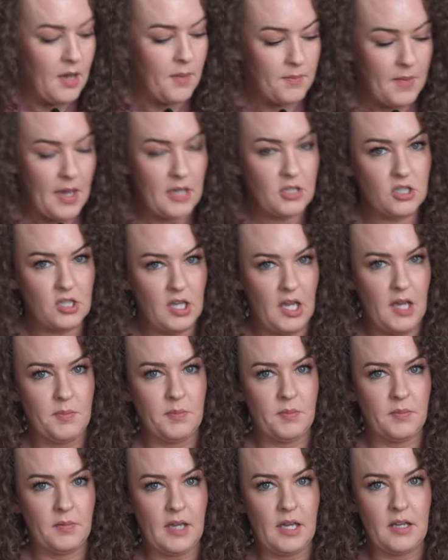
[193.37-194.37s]
Mesh tape
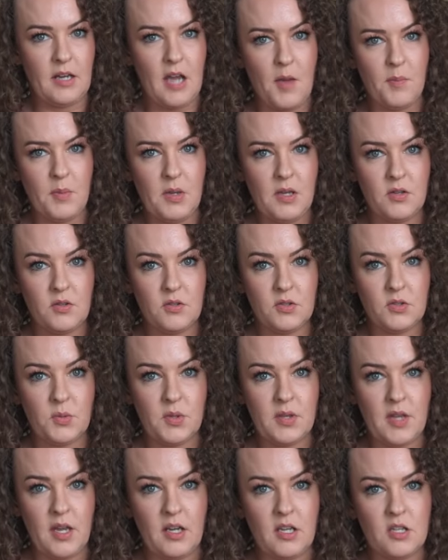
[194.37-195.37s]
cannot be used
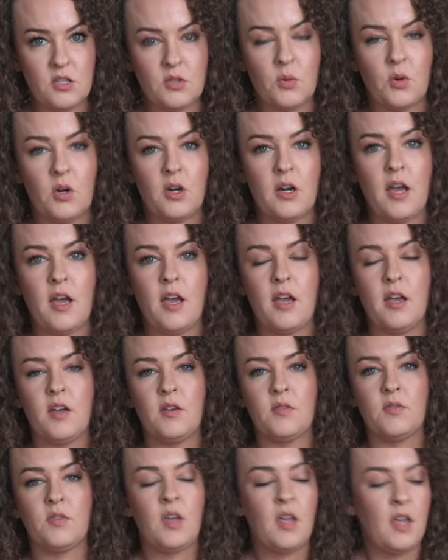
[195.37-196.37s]
with any sort
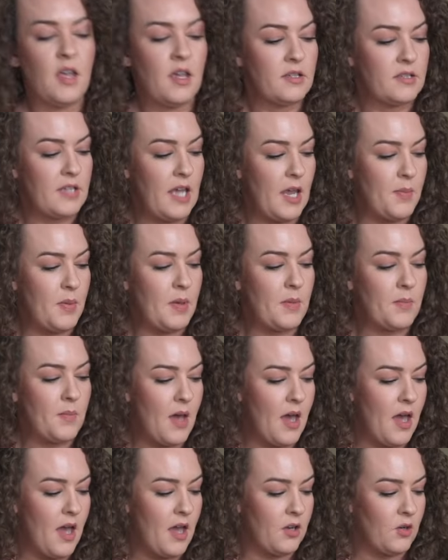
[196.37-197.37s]
of taping
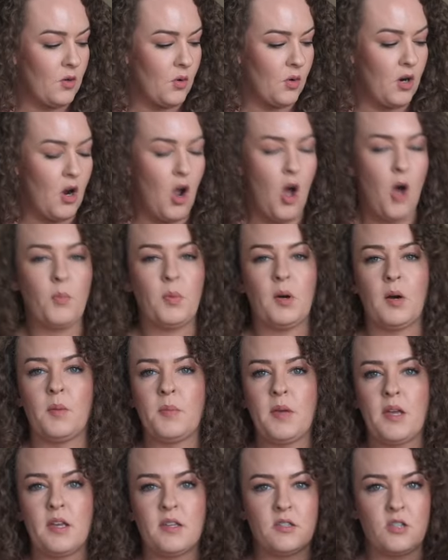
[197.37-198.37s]
mud or
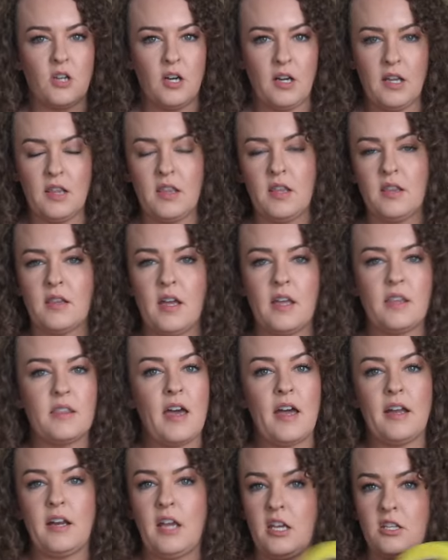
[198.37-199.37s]
all-purpose or anything like
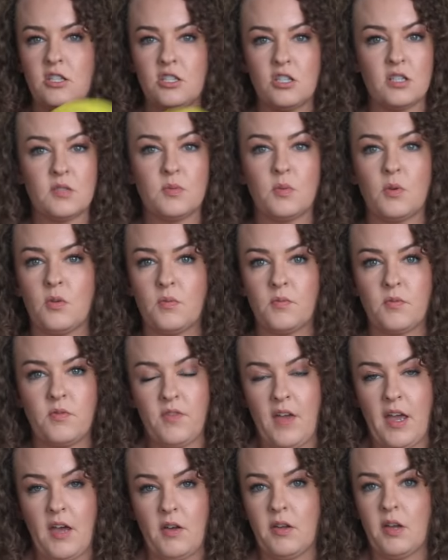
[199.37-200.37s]
that. It just will
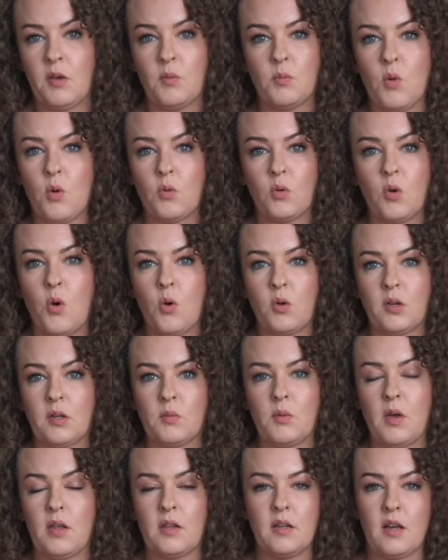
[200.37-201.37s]
fail. It won't hold it
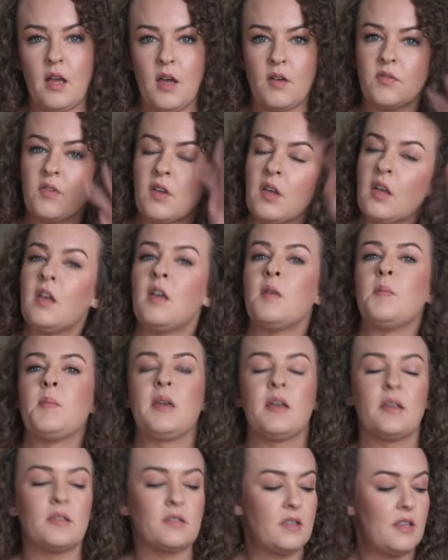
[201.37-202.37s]
well enough,
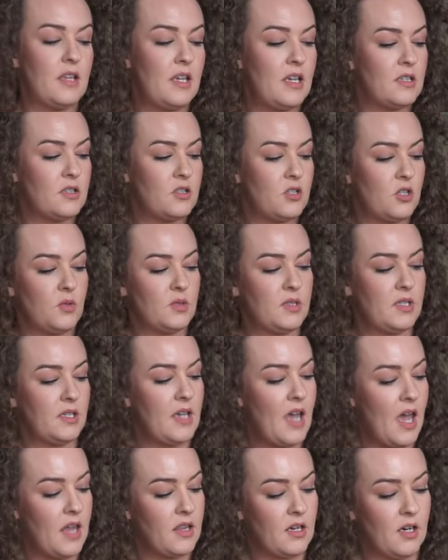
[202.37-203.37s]
because these two
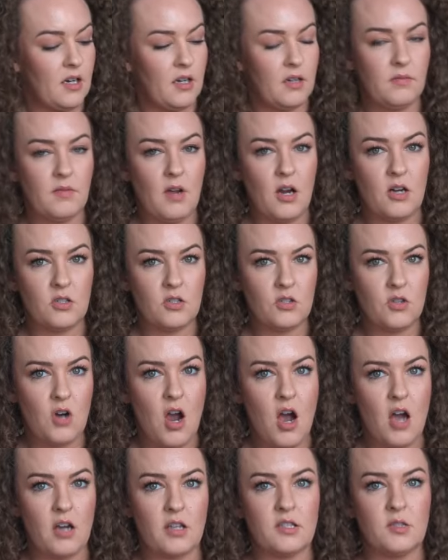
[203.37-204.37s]
together are
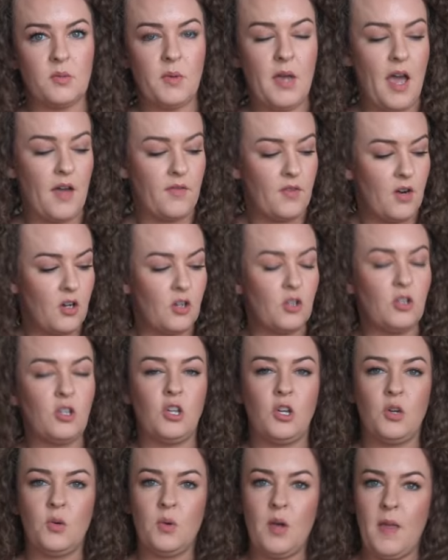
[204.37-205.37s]
strong. So we have our
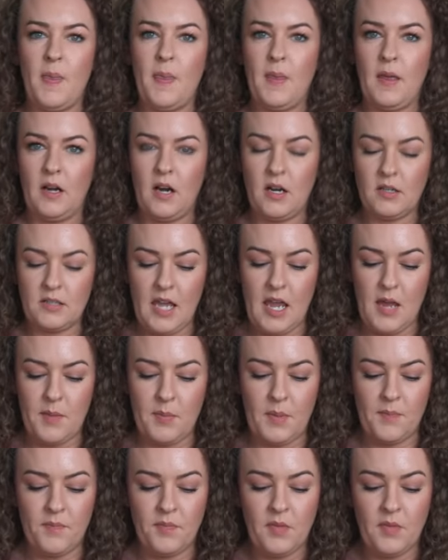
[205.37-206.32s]
glue and then our tape.